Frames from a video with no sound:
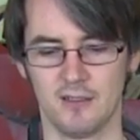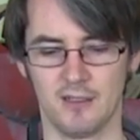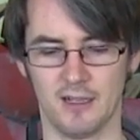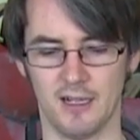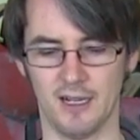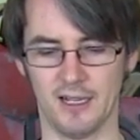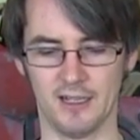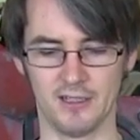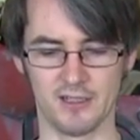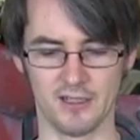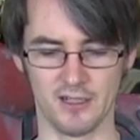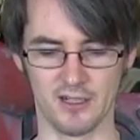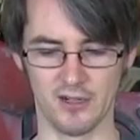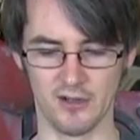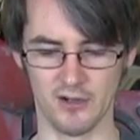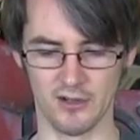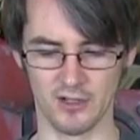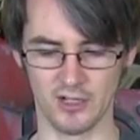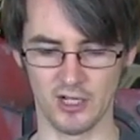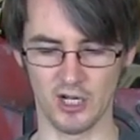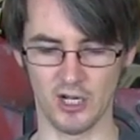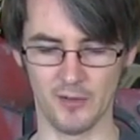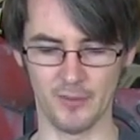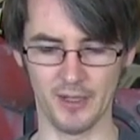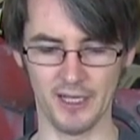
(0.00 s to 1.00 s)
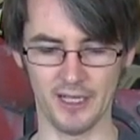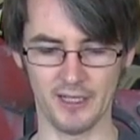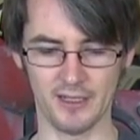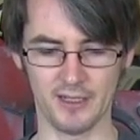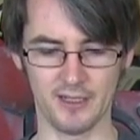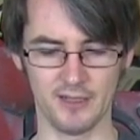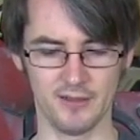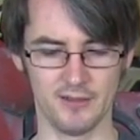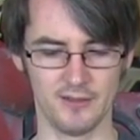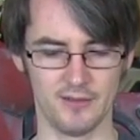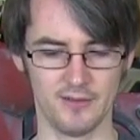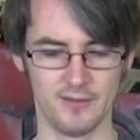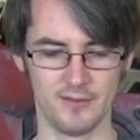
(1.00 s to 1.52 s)
collector corps
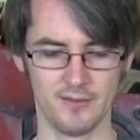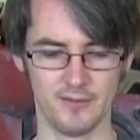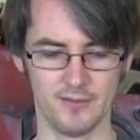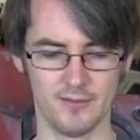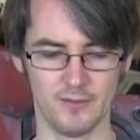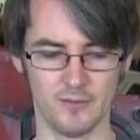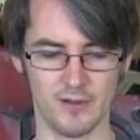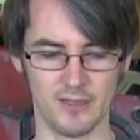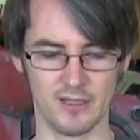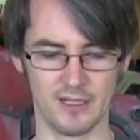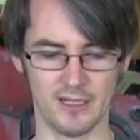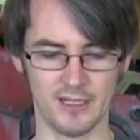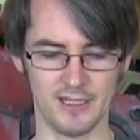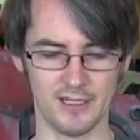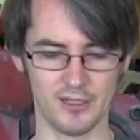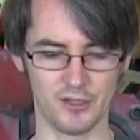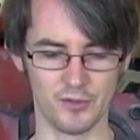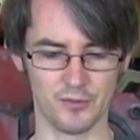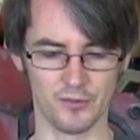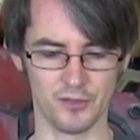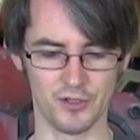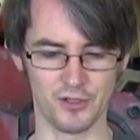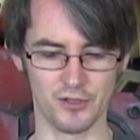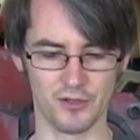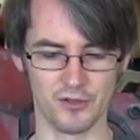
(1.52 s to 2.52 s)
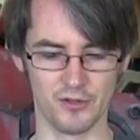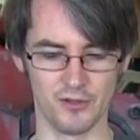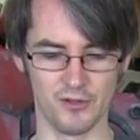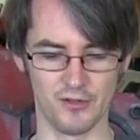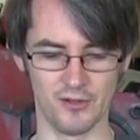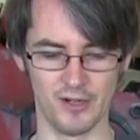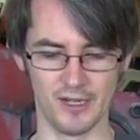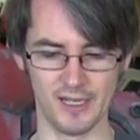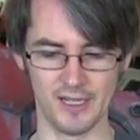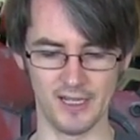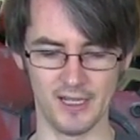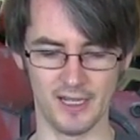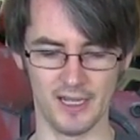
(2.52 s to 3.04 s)
comic with an actual
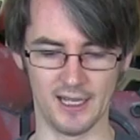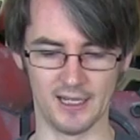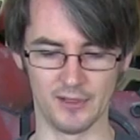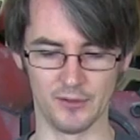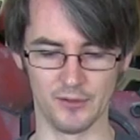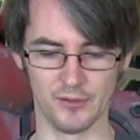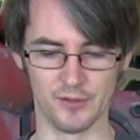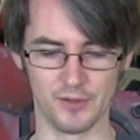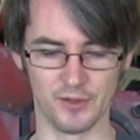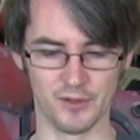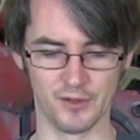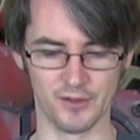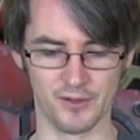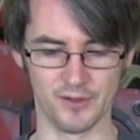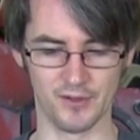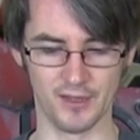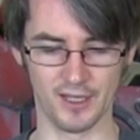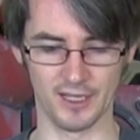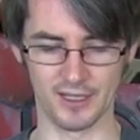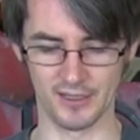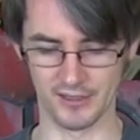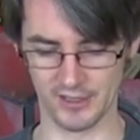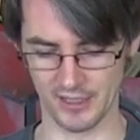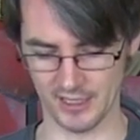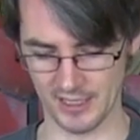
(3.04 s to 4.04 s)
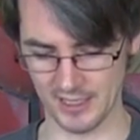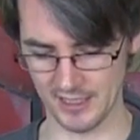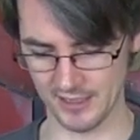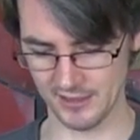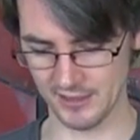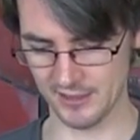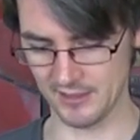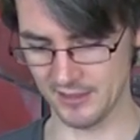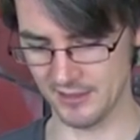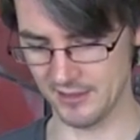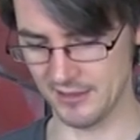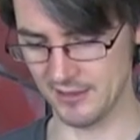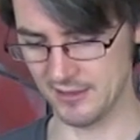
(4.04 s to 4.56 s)
story and all sorts of things in
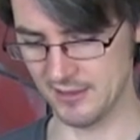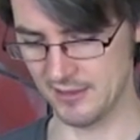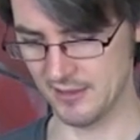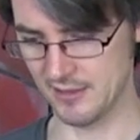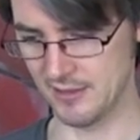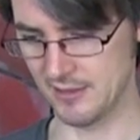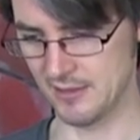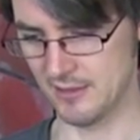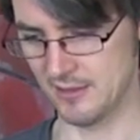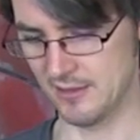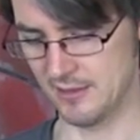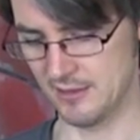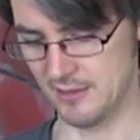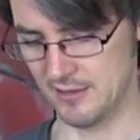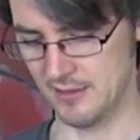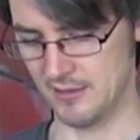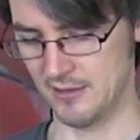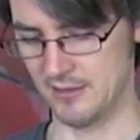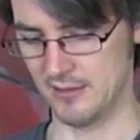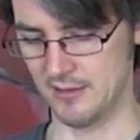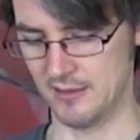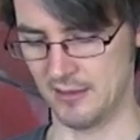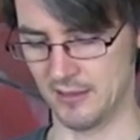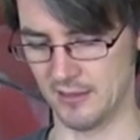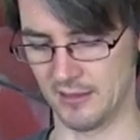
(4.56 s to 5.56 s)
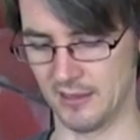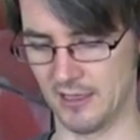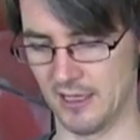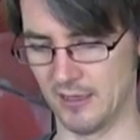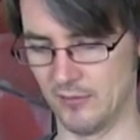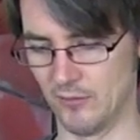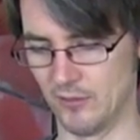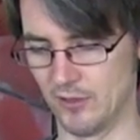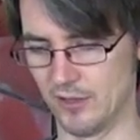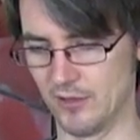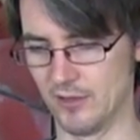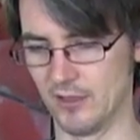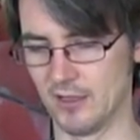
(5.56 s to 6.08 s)
it.
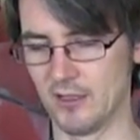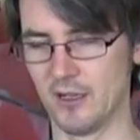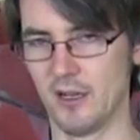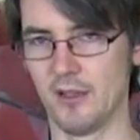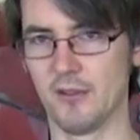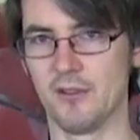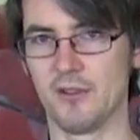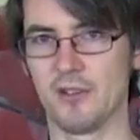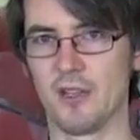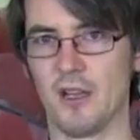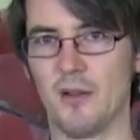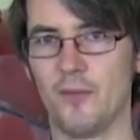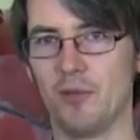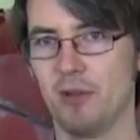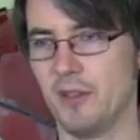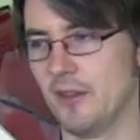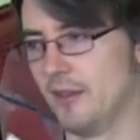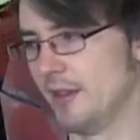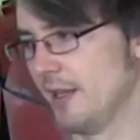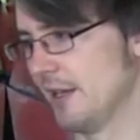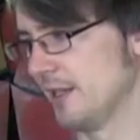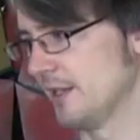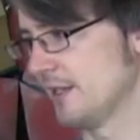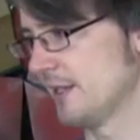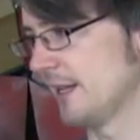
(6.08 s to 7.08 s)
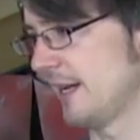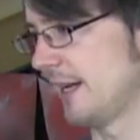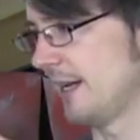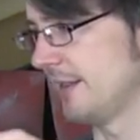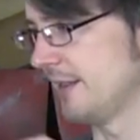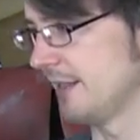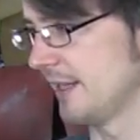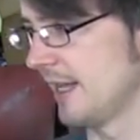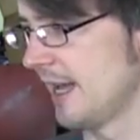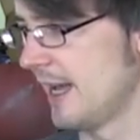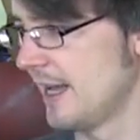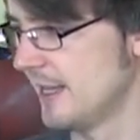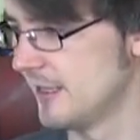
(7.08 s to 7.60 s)
Again, we'll do a close-up of this
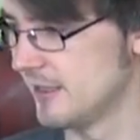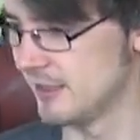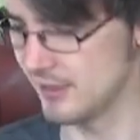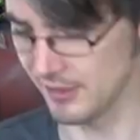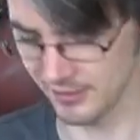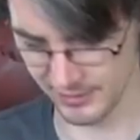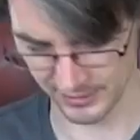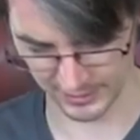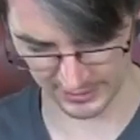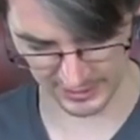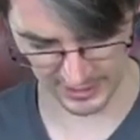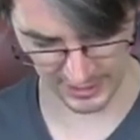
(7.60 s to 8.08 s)
at the end, on the